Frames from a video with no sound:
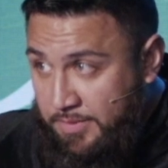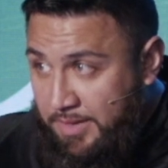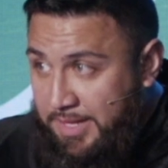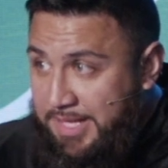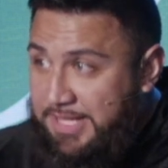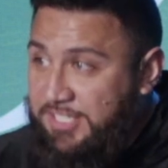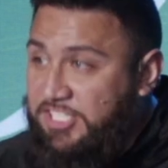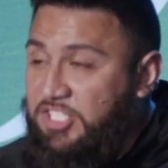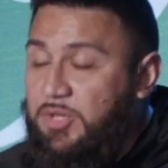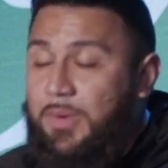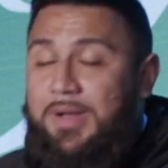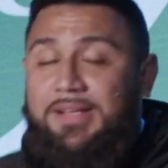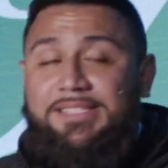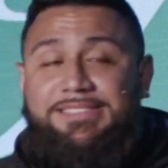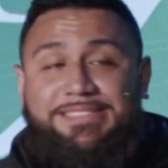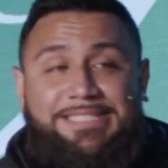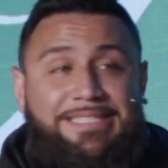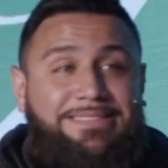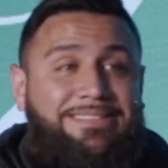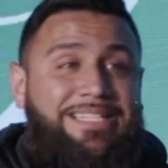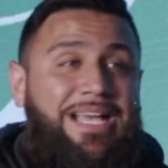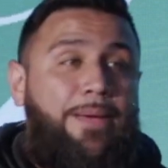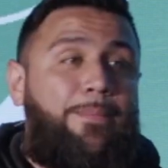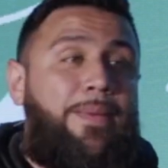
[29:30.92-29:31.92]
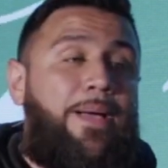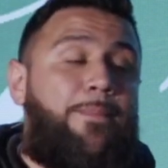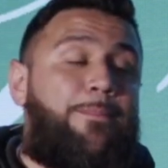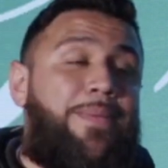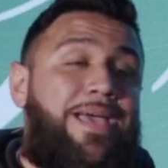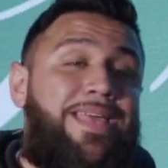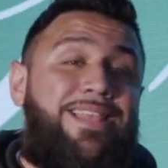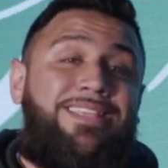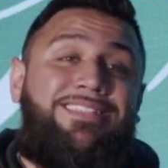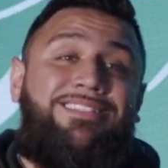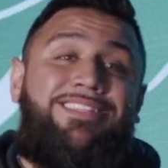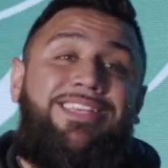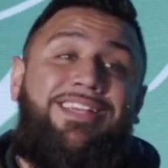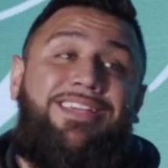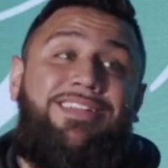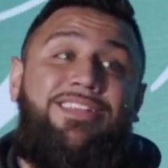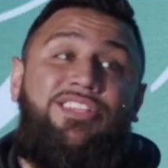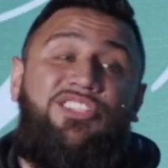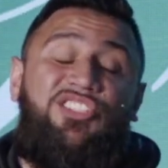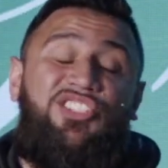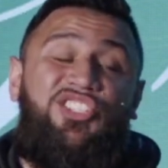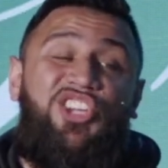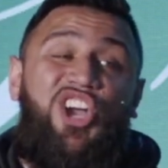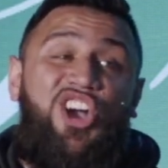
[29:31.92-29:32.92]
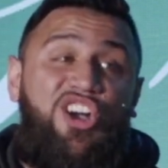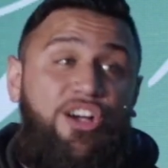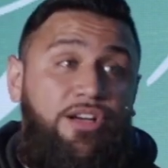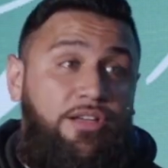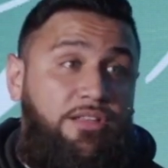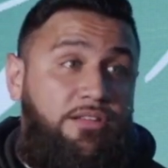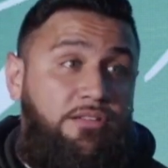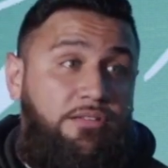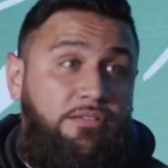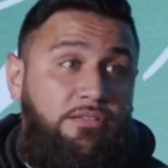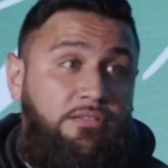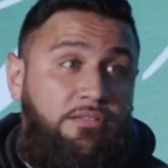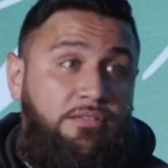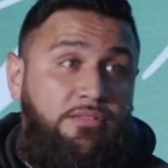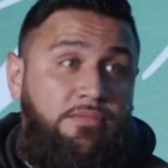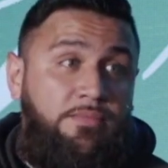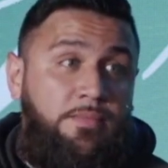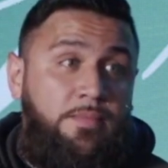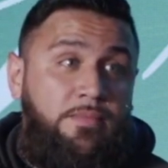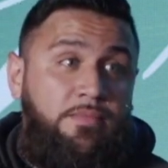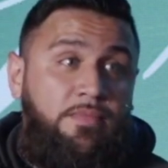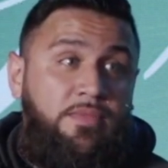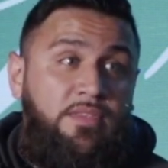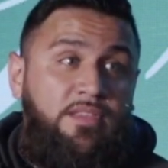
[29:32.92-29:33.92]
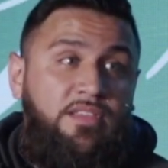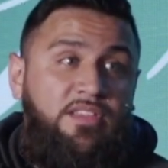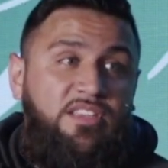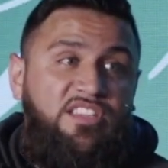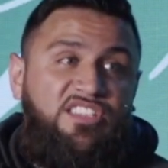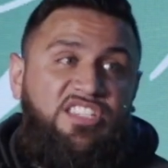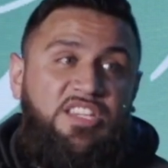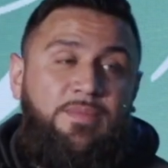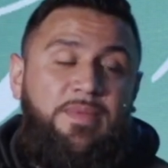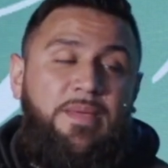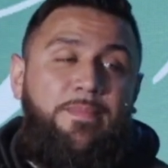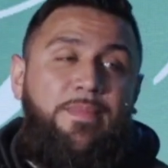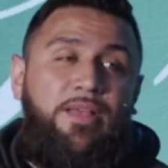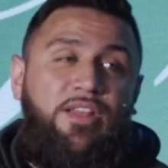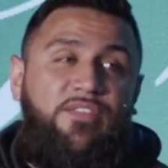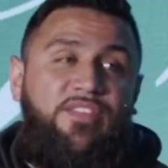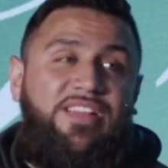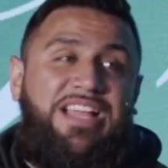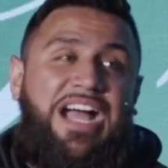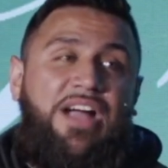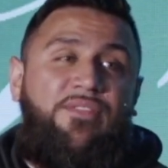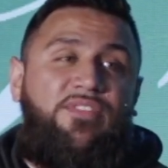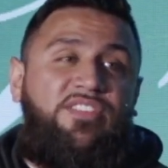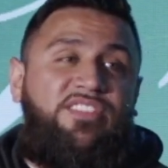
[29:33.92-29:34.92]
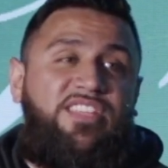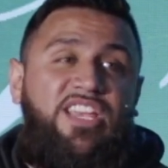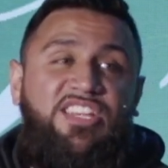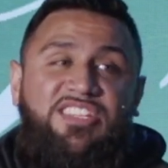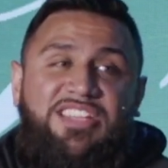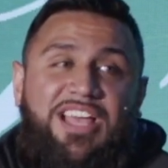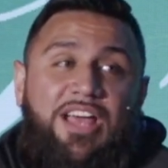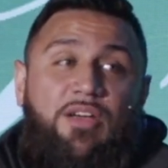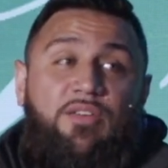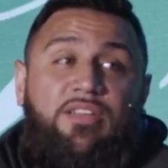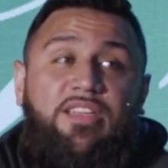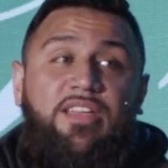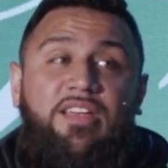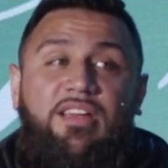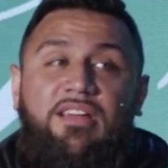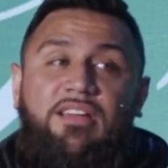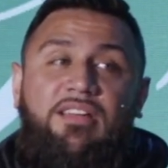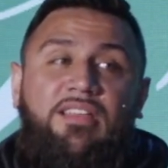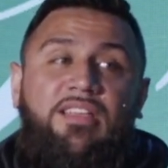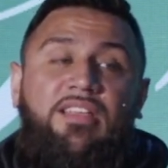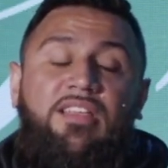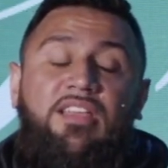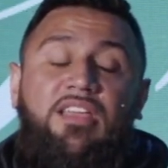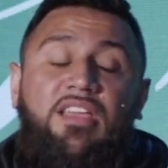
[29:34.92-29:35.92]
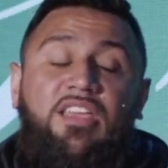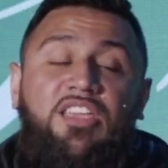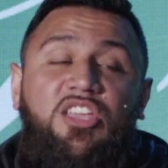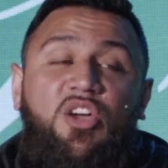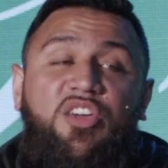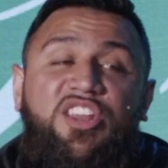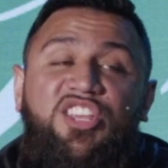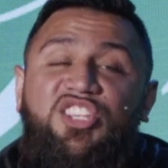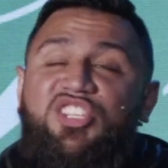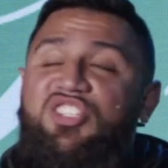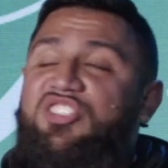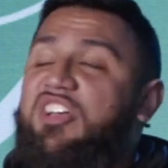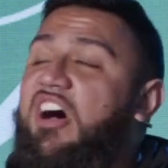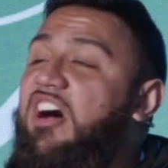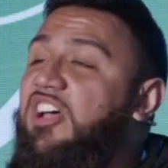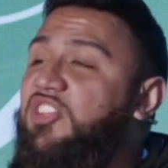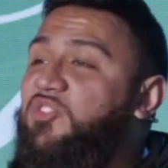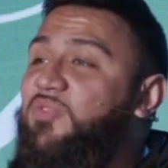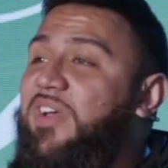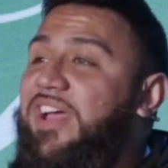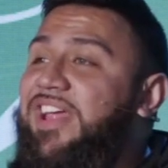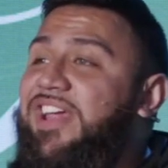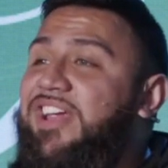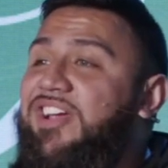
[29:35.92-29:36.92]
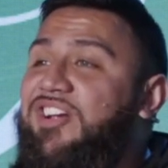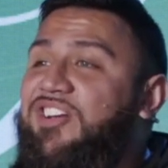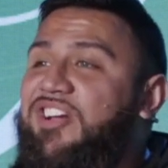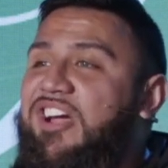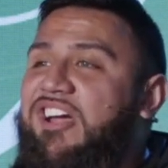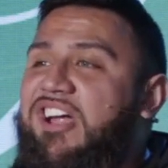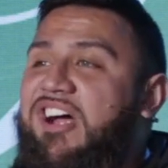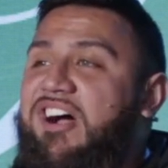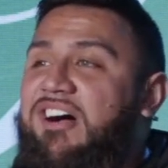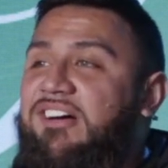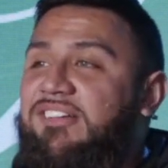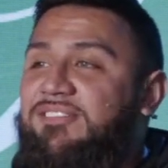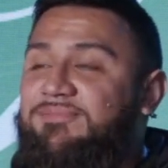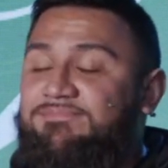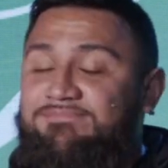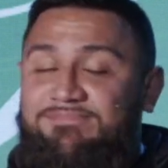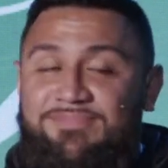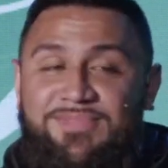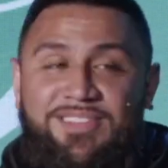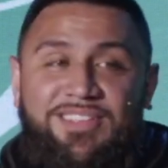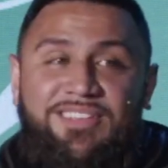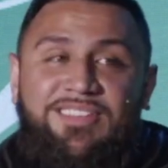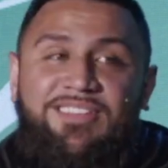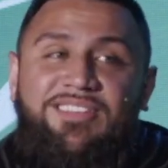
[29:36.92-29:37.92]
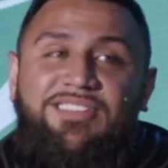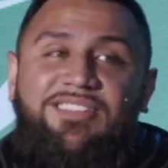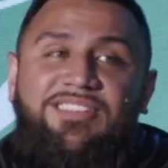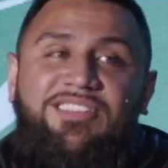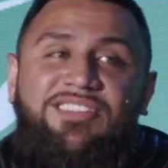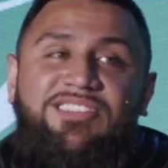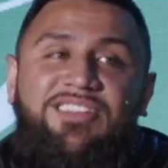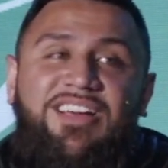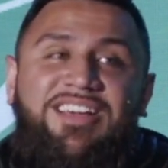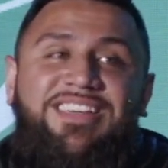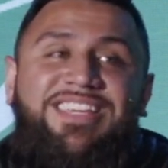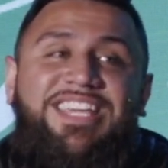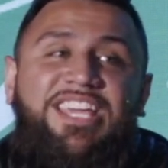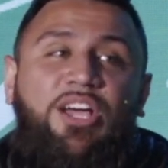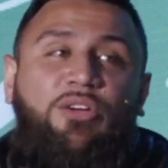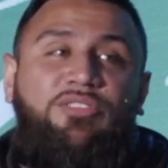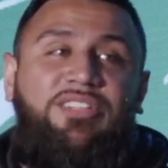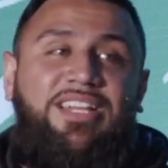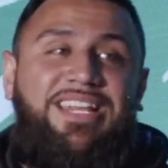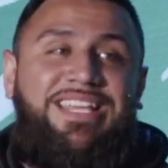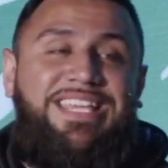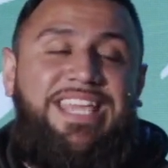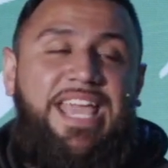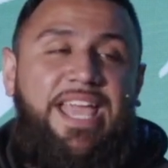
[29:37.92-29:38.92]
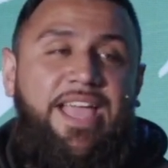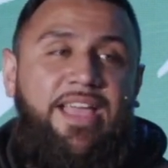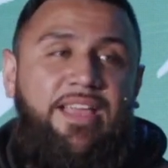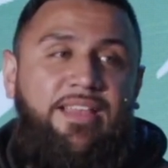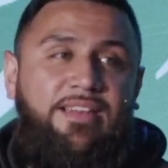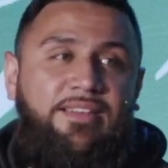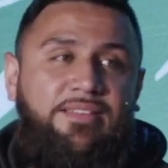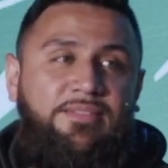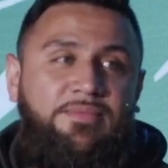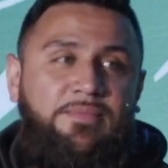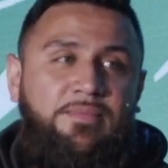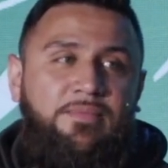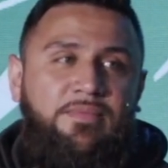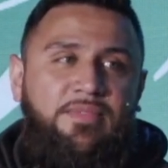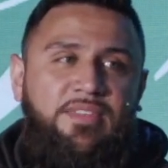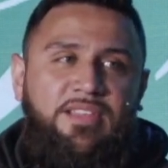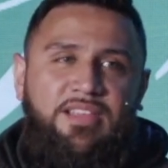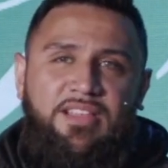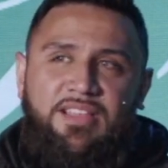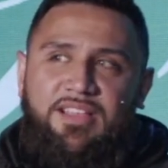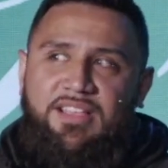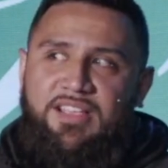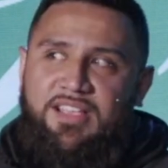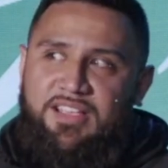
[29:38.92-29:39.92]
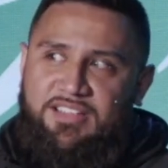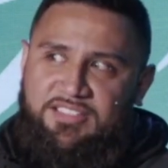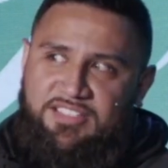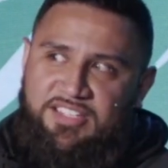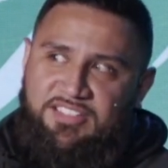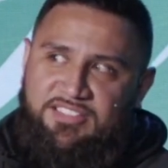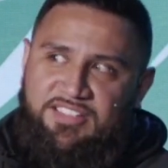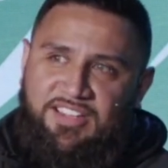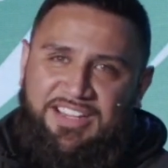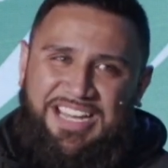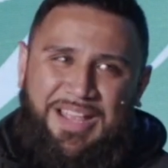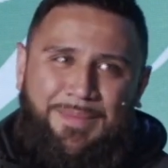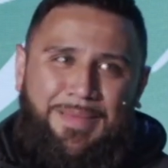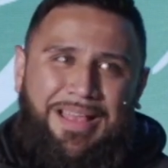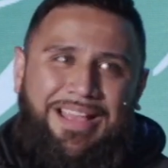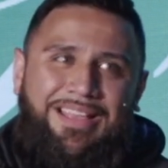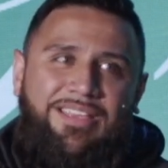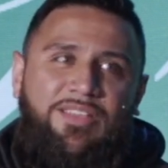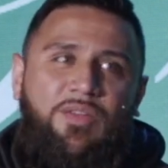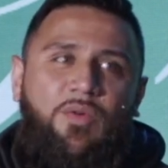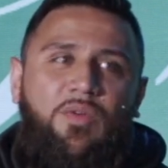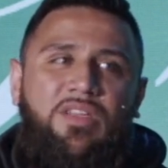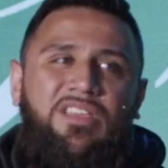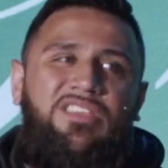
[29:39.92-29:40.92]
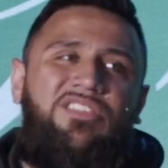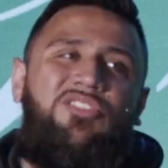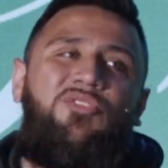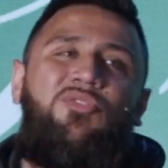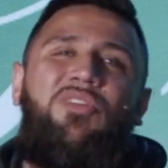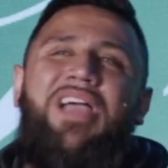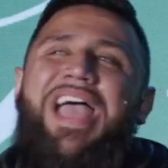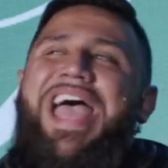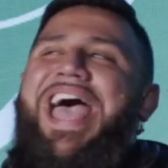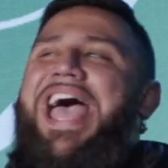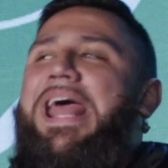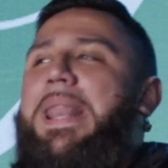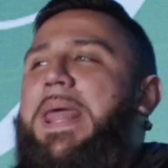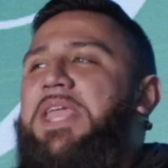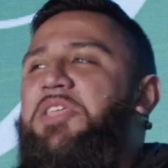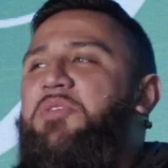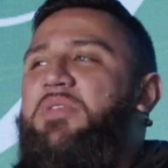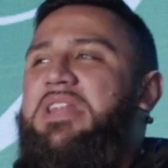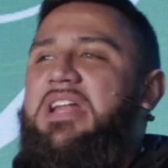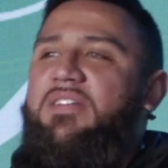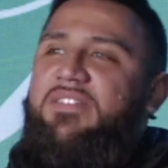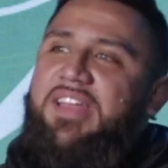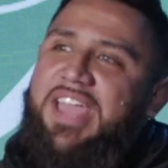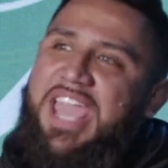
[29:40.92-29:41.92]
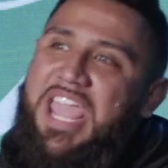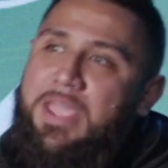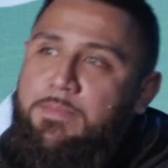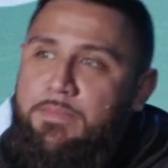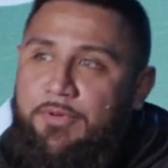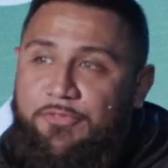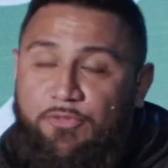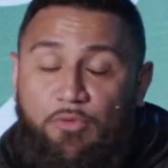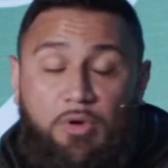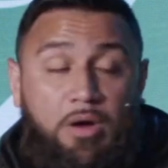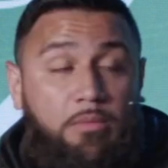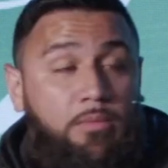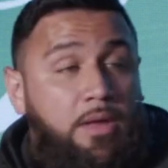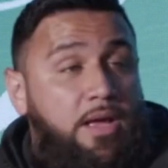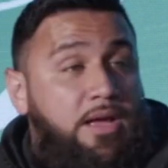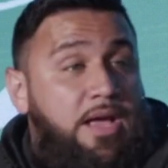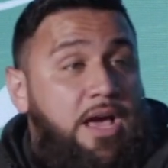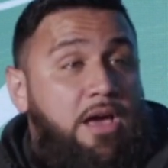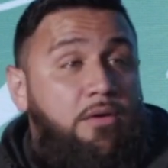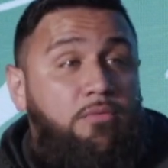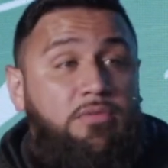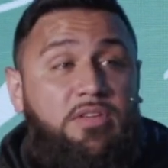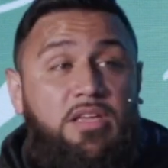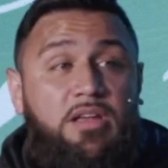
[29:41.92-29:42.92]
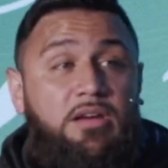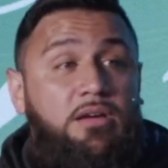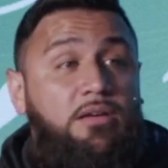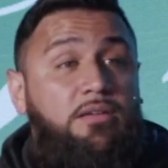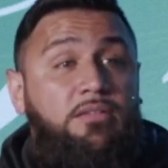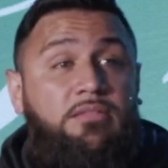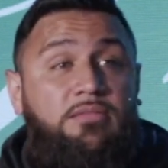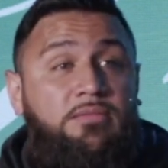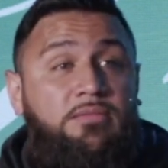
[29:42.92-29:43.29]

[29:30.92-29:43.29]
And so I sit down, my bed, this chicken is good. She be in the middle of a conversation, I don't care. Yo, this sauce right here, girl, done killed it again. And she's looking at me like, you act like you never ate before. I'm like, I don't care.